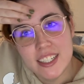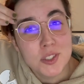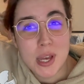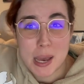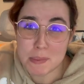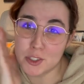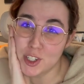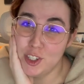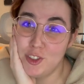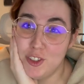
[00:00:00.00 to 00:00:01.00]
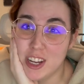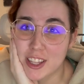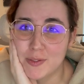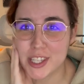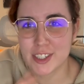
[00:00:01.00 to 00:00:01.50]
That's what happens when you do
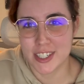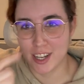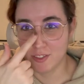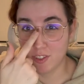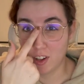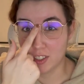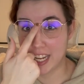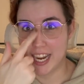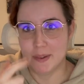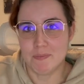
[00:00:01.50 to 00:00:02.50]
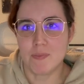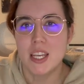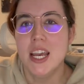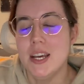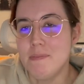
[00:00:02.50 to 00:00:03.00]
nothing with yourself all day.
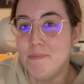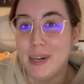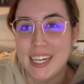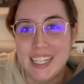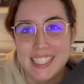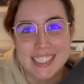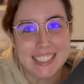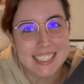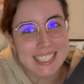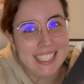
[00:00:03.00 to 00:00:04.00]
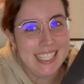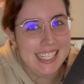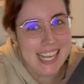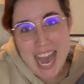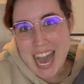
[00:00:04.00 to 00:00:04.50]
But
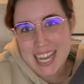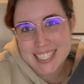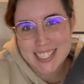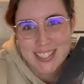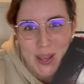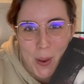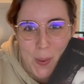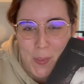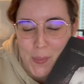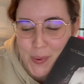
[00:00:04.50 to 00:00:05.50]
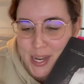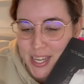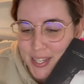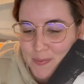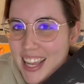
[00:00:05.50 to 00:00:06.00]
yeah, so
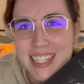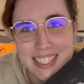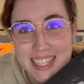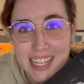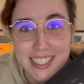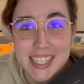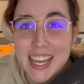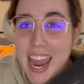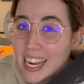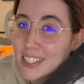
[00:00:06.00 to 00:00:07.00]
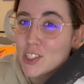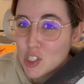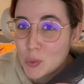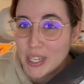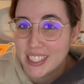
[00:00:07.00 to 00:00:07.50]
it's sexy and
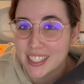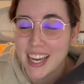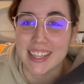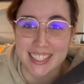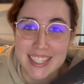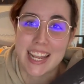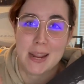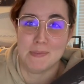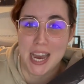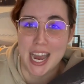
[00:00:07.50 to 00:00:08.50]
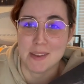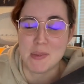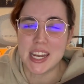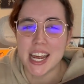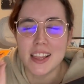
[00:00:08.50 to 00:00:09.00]
sweet at the same time.
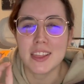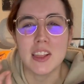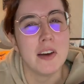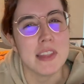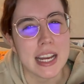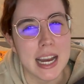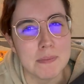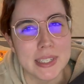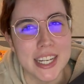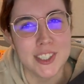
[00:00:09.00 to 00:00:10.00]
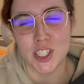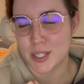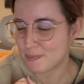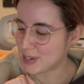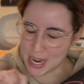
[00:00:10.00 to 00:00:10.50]
And I love that combination.
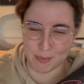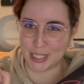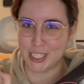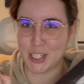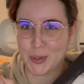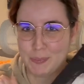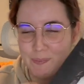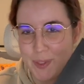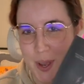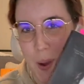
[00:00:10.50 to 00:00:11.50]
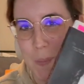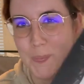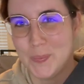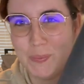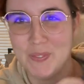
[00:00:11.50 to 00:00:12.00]
I really do. So
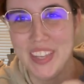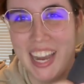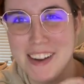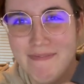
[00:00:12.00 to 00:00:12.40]
yeah.